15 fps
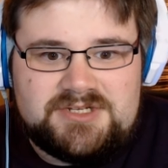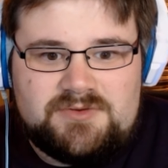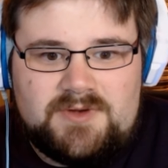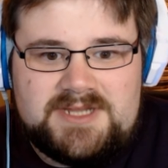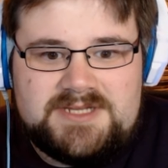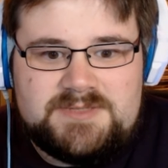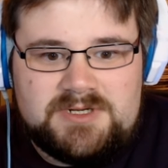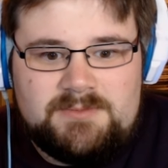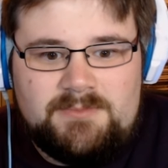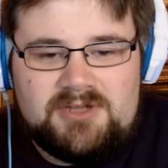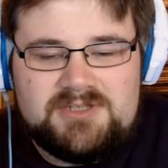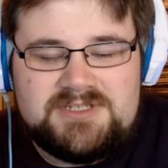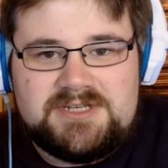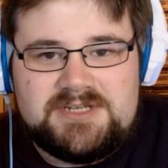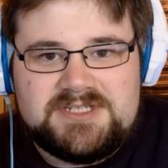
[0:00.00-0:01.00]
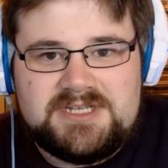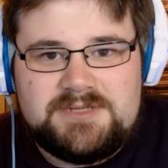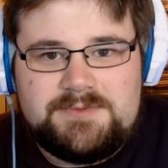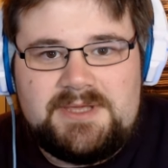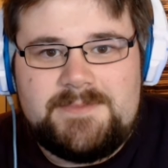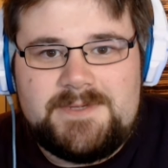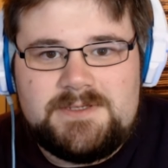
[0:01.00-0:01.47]
Christ, what a monster, it's
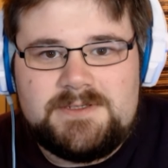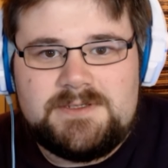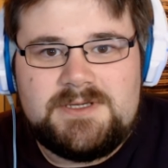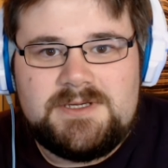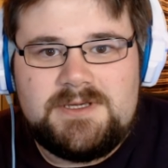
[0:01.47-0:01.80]
going to eat me.